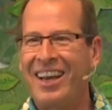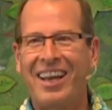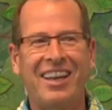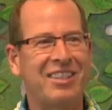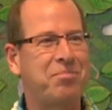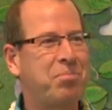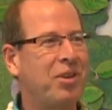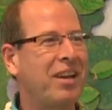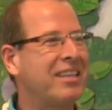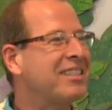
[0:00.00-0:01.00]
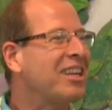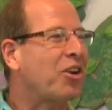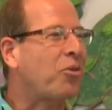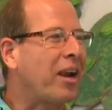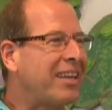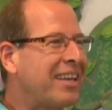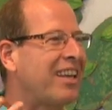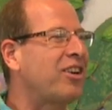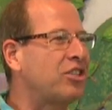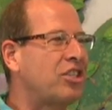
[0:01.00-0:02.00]
And it's beautiful. Isn't it great to
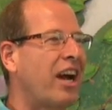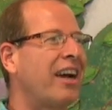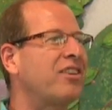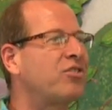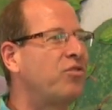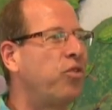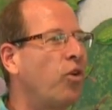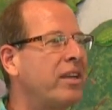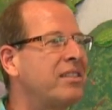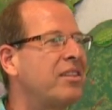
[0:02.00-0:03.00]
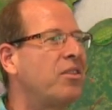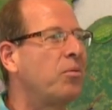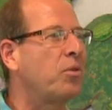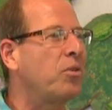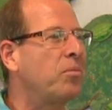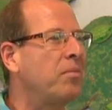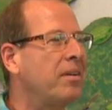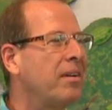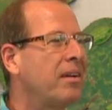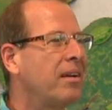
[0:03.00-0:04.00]
hear a child's voice in the room?
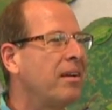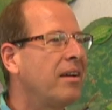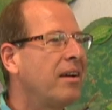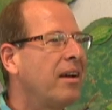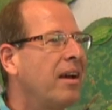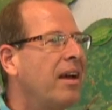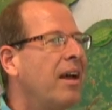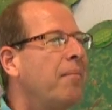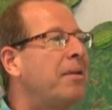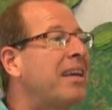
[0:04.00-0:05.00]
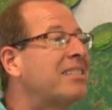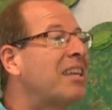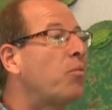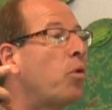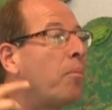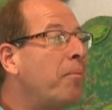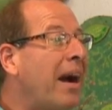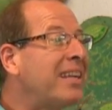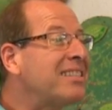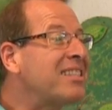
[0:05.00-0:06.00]
Because it
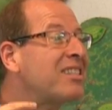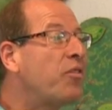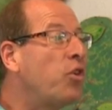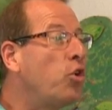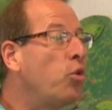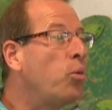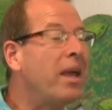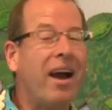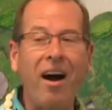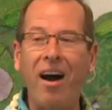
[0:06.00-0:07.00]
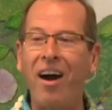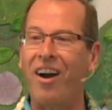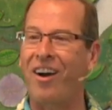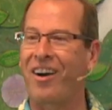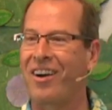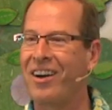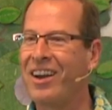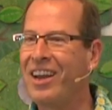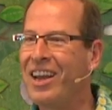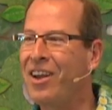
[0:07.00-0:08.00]
reminds us of who we are.
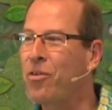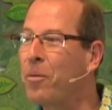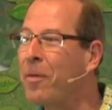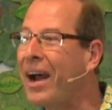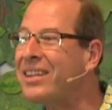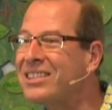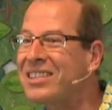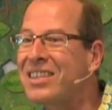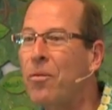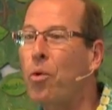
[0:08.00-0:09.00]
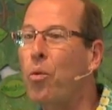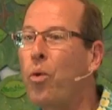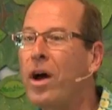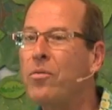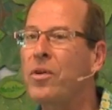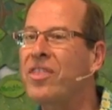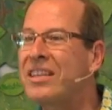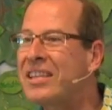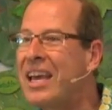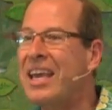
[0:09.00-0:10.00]
It reminds us that we're one with
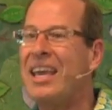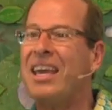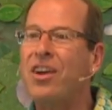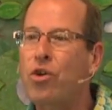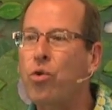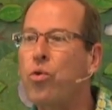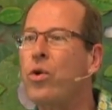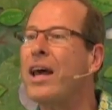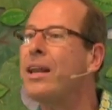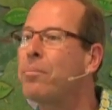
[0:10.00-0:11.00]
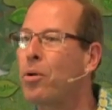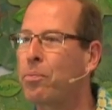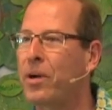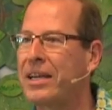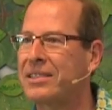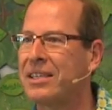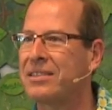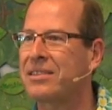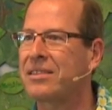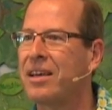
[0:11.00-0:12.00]
this incredible
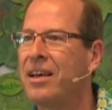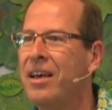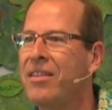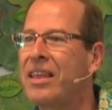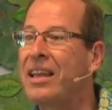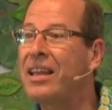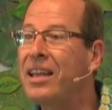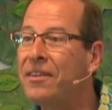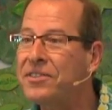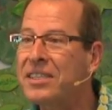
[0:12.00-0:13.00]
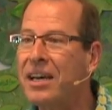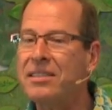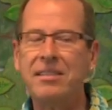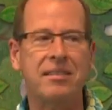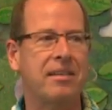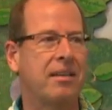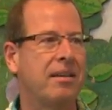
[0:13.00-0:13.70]
presence that lifts us,